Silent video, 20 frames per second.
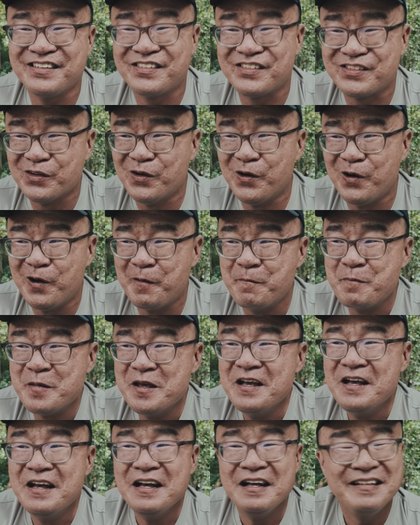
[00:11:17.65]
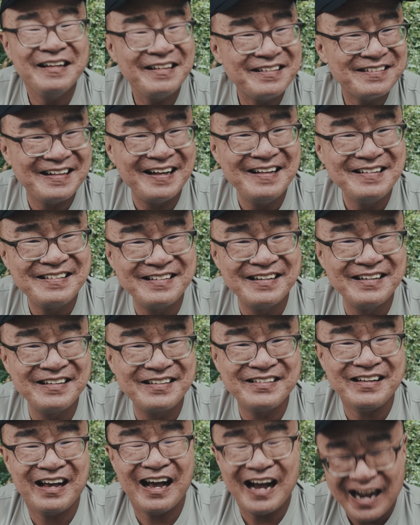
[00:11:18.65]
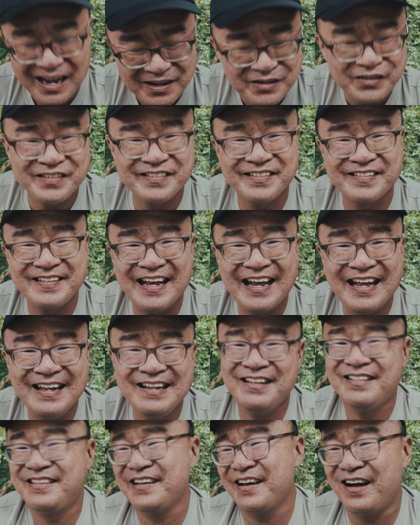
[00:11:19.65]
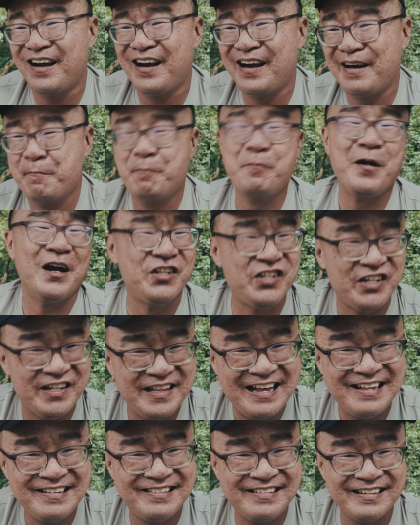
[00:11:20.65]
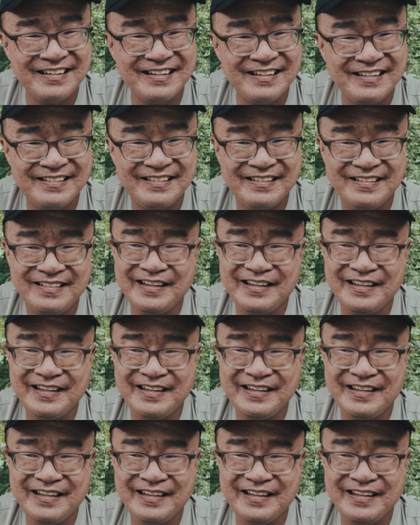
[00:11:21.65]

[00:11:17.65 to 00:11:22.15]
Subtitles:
So these lenses, I understand they are budget lenses.